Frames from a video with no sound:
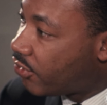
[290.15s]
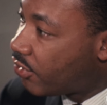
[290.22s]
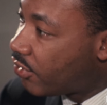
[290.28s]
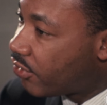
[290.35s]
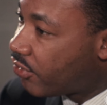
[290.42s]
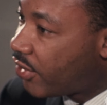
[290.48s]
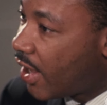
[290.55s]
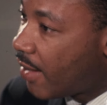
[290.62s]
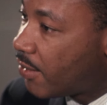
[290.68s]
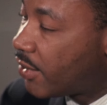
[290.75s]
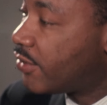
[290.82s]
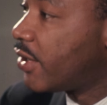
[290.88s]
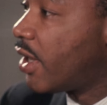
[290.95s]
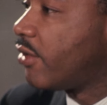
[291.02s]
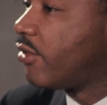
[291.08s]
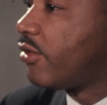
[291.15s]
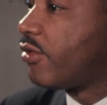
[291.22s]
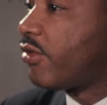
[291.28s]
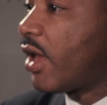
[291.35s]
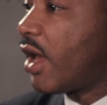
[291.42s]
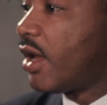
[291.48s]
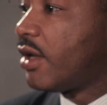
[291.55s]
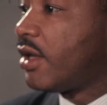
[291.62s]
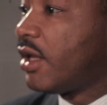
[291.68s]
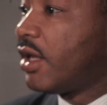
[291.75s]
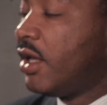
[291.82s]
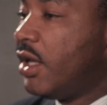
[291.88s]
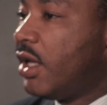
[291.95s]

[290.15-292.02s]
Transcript: to establish that society